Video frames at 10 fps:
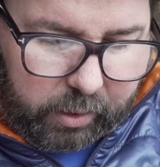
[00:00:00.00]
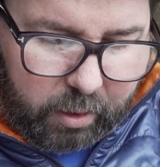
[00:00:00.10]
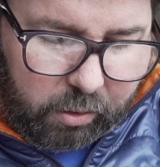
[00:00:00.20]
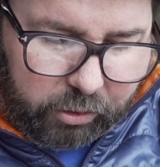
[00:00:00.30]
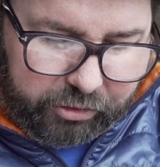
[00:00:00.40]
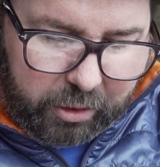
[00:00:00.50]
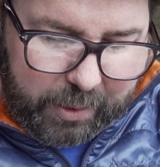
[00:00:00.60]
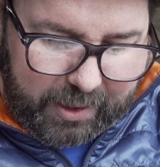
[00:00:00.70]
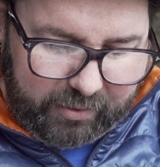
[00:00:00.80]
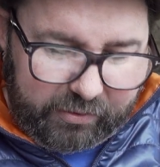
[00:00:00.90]
I've got two
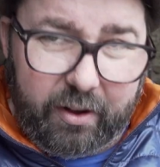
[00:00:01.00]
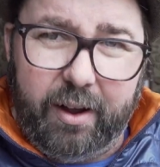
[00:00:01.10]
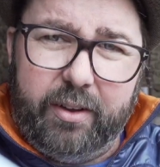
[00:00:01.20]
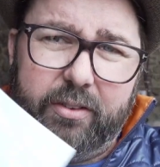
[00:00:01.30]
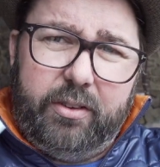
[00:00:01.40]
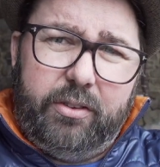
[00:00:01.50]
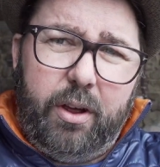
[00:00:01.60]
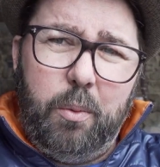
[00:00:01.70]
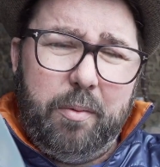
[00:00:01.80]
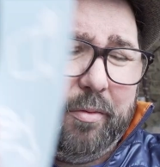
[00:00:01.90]
in this size,
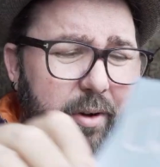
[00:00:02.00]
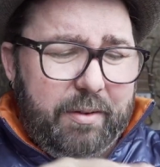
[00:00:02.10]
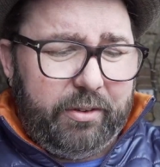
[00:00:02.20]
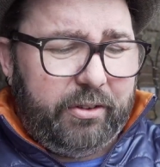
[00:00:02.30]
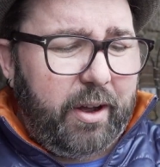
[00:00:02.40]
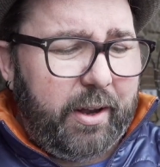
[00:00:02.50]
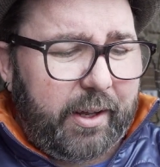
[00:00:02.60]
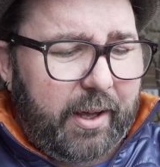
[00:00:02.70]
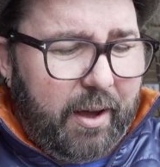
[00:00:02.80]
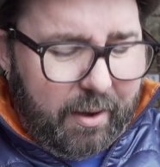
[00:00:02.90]
so one for either side of the
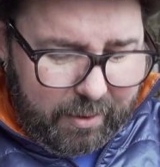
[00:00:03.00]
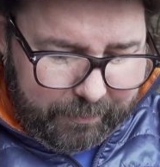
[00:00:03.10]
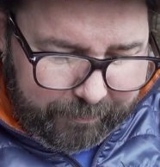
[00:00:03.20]
car.